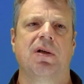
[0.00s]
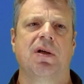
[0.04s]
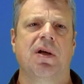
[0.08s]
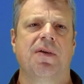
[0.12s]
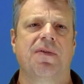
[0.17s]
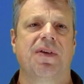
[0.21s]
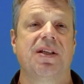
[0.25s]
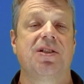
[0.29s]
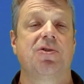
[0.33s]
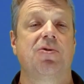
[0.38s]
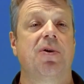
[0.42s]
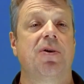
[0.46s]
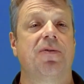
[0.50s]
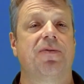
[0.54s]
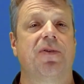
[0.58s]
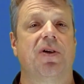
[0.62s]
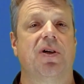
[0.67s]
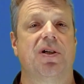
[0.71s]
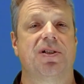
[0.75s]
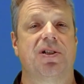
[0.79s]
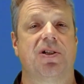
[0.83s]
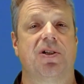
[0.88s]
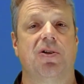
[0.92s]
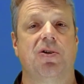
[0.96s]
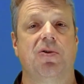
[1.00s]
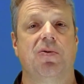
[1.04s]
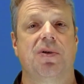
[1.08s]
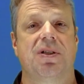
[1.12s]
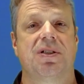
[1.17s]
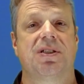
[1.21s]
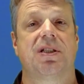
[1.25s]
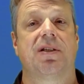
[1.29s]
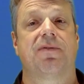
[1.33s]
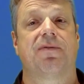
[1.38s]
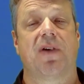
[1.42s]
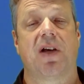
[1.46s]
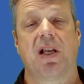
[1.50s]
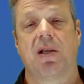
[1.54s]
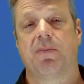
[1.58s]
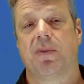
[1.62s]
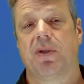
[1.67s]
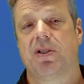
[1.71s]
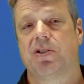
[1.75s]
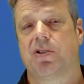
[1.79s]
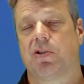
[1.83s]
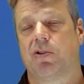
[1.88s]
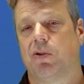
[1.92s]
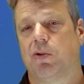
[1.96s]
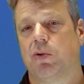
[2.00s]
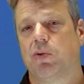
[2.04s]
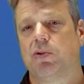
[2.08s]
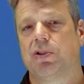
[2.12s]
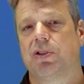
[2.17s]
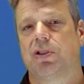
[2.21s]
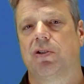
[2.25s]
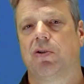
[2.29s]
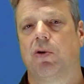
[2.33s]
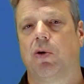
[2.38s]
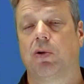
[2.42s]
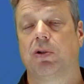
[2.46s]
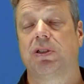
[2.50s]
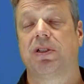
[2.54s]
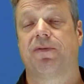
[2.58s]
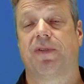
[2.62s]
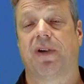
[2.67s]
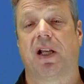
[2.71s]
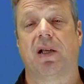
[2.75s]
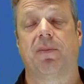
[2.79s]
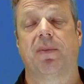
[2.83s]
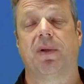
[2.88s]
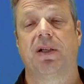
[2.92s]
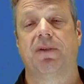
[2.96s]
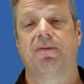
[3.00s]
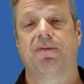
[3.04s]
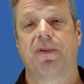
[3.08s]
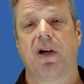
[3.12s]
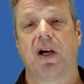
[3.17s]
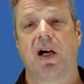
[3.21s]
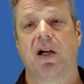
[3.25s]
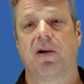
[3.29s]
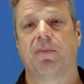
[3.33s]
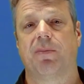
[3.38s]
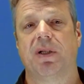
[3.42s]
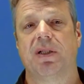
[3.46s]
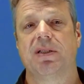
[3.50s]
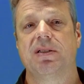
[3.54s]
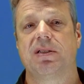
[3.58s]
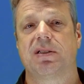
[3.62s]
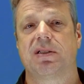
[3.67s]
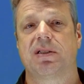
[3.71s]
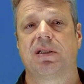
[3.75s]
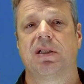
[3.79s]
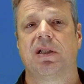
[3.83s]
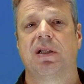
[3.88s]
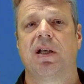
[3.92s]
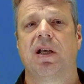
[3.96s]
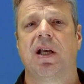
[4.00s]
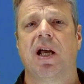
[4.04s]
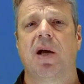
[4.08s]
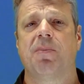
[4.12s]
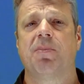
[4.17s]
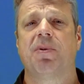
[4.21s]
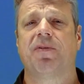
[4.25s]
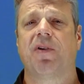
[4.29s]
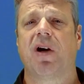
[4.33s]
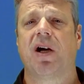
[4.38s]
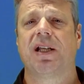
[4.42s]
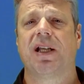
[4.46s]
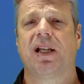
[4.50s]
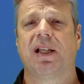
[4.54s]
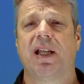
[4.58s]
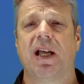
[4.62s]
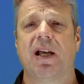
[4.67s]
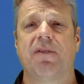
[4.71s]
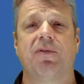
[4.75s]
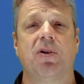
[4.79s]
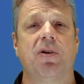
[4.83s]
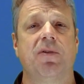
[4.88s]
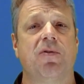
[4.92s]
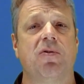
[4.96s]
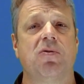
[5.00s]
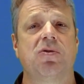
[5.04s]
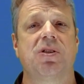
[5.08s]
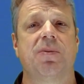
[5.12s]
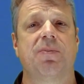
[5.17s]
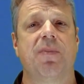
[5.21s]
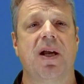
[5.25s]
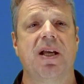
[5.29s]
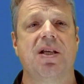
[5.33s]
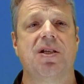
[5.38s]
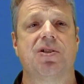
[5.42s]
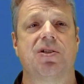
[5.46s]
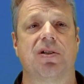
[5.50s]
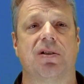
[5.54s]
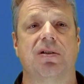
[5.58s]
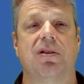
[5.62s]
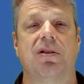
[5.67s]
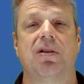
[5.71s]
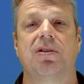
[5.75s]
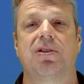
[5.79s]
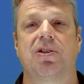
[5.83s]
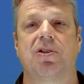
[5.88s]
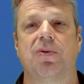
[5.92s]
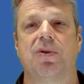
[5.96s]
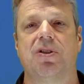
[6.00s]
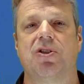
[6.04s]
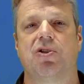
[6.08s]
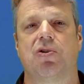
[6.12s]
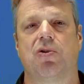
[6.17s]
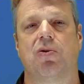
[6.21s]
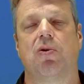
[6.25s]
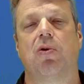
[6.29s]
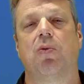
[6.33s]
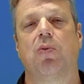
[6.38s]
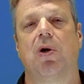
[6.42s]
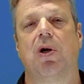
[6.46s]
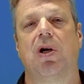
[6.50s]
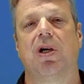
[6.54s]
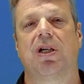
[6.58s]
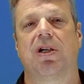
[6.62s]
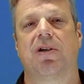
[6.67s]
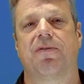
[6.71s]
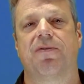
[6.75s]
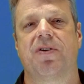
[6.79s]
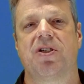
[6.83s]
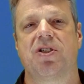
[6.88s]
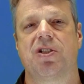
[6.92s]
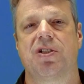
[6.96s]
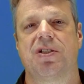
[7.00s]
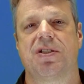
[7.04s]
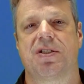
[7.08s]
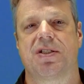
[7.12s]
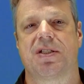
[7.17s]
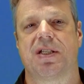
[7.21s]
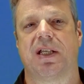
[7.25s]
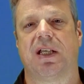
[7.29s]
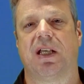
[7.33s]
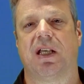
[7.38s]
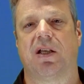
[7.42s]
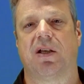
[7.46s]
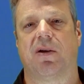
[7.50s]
These are referred to as development tools or development environments and provide a level of automation to ensure work efficiency.